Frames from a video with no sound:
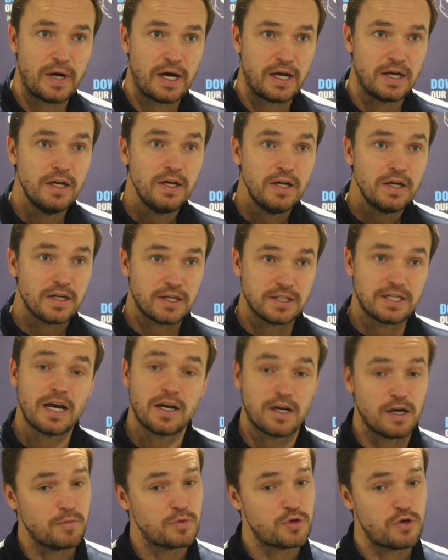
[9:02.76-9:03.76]
part because
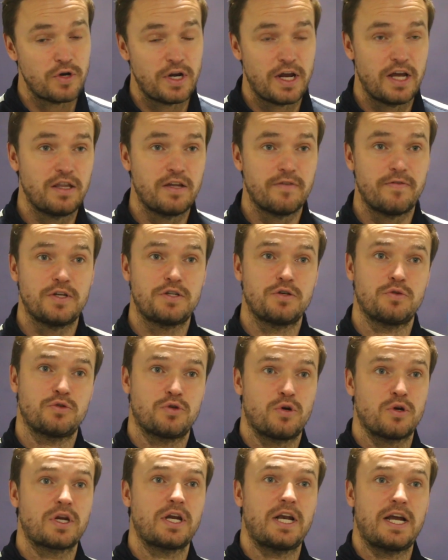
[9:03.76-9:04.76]
that comes down to individuals
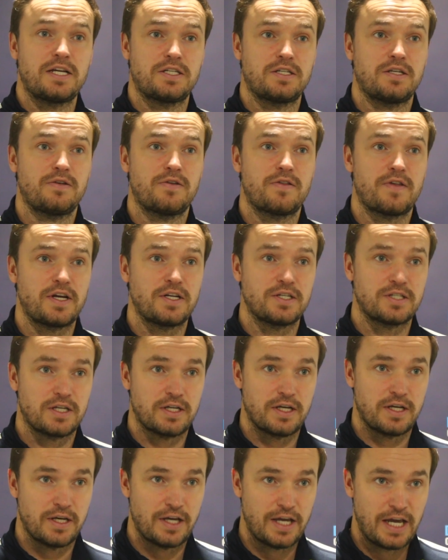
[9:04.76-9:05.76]
organising things
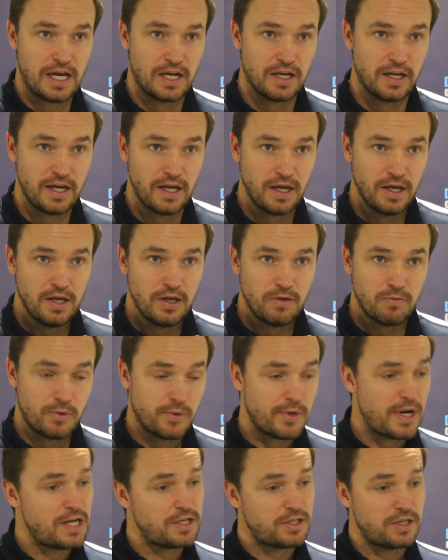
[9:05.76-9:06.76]
early. We
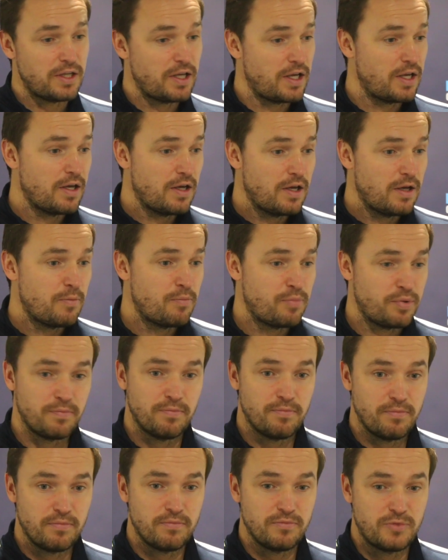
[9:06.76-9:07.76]
are actually
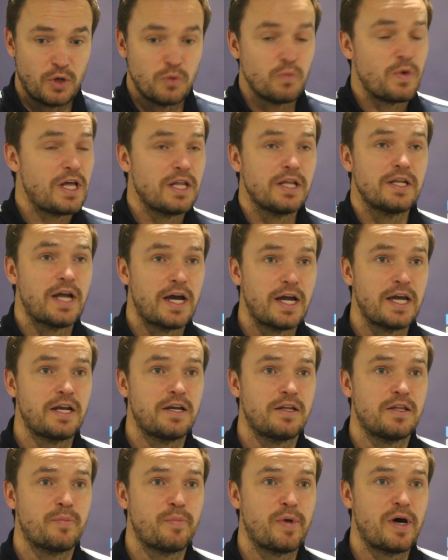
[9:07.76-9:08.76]
done well in that
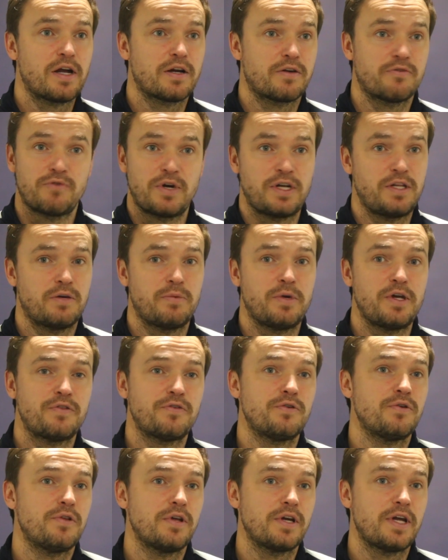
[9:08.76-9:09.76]
area of the park right the way
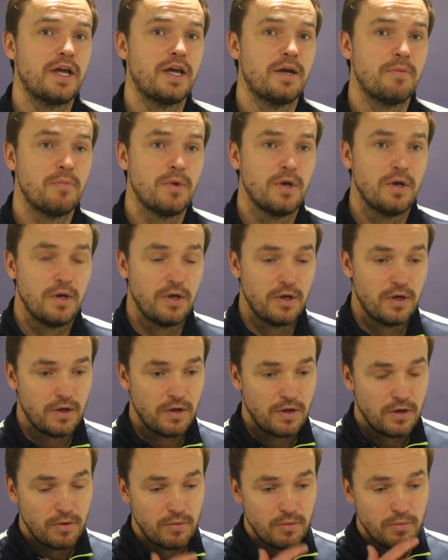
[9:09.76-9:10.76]
through the game,
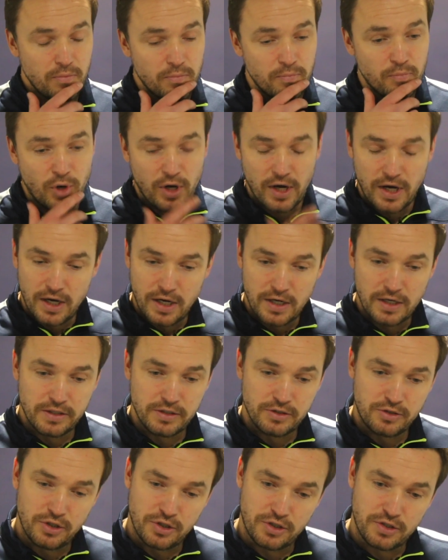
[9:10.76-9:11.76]
but
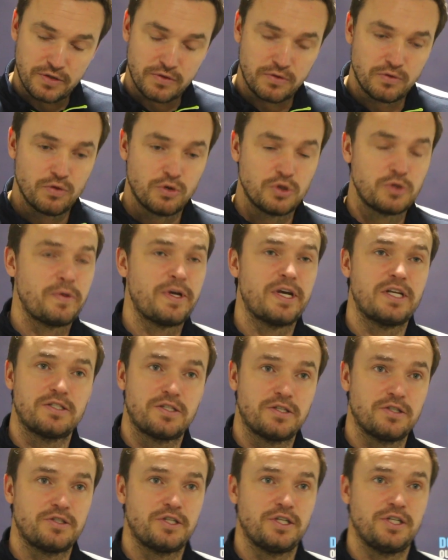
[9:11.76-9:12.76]
just those wee
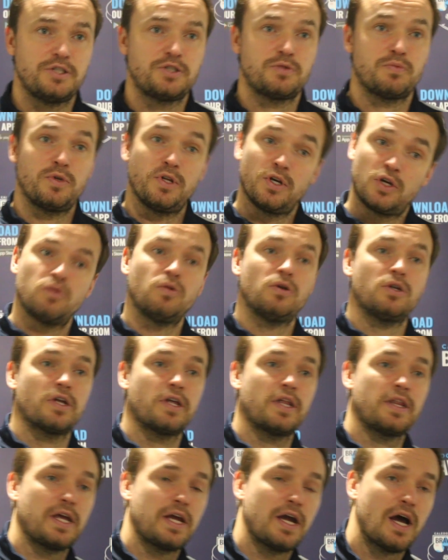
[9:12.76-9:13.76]
instances with the
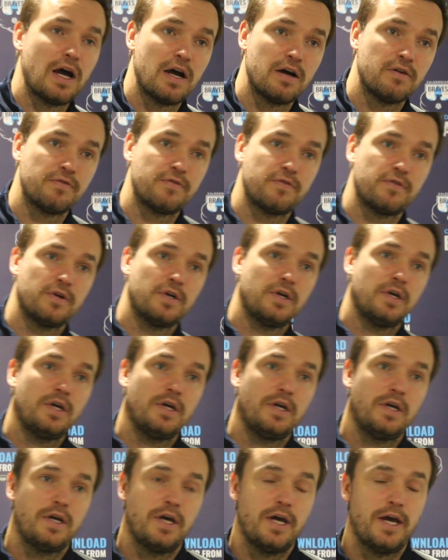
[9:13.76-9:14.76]
quality they have
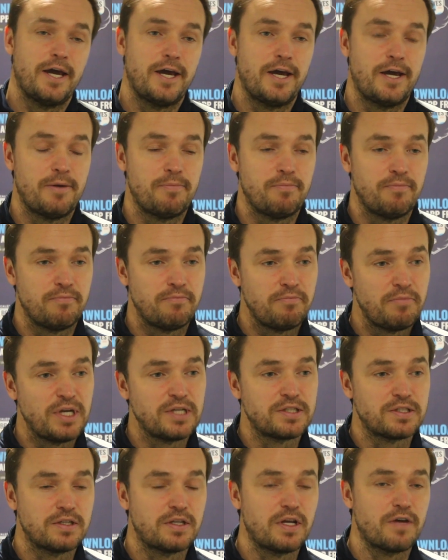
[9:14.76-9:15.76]
um, makes it